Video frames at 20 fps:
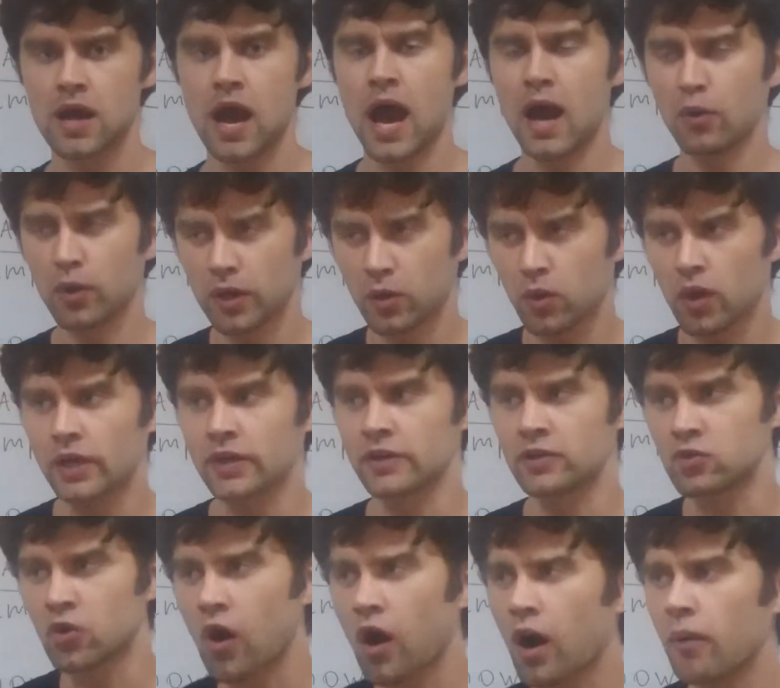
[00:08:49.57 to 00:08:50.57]
I want to
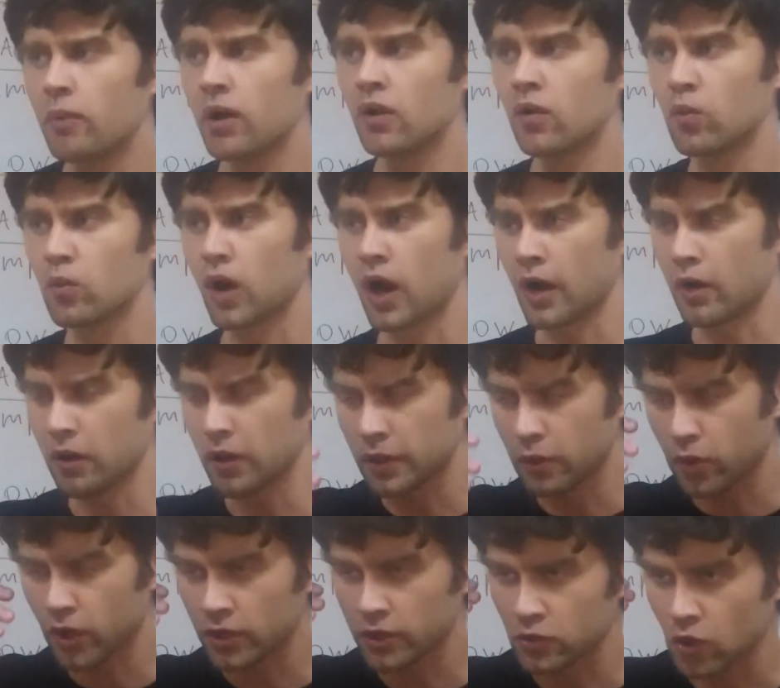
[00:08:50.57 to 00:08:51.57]

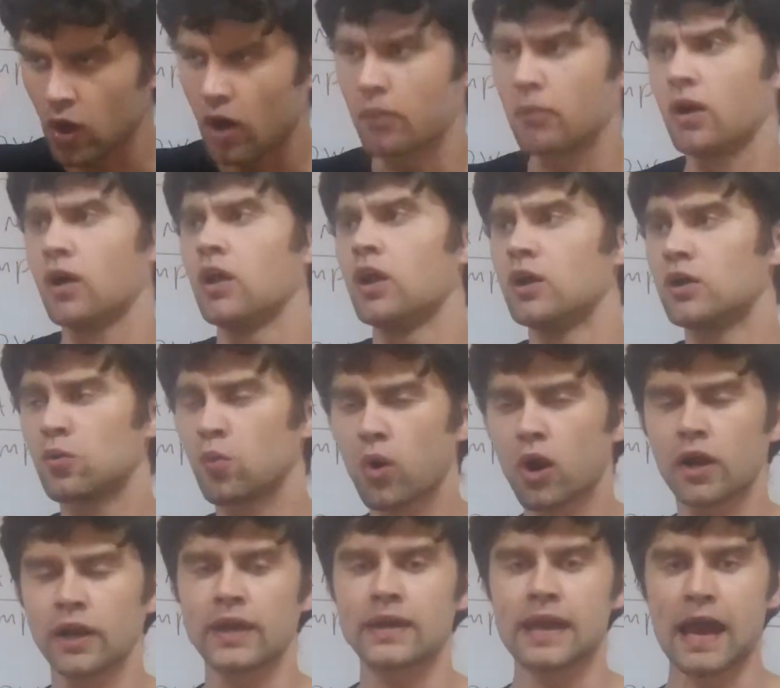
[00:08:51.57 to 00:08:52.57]
work normal
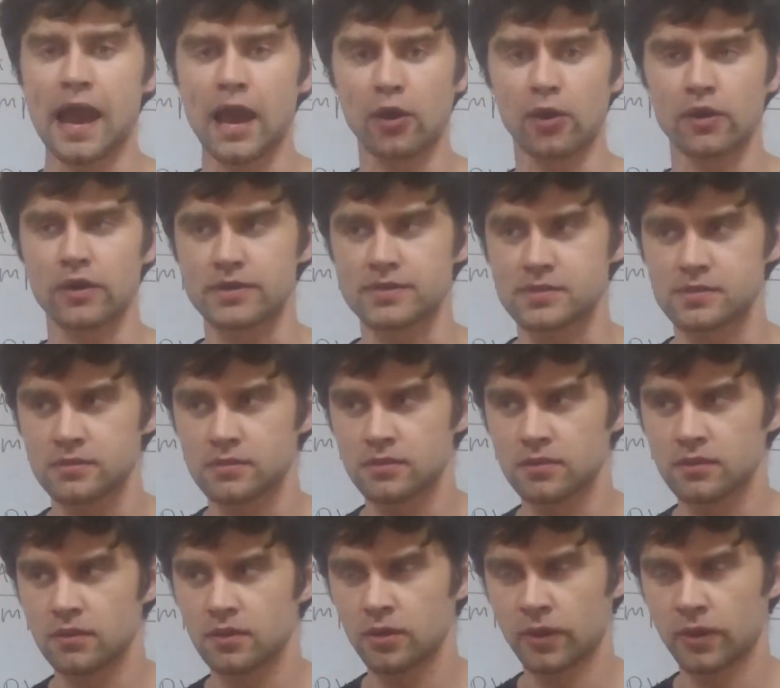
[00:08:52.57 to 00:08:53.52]
working hours.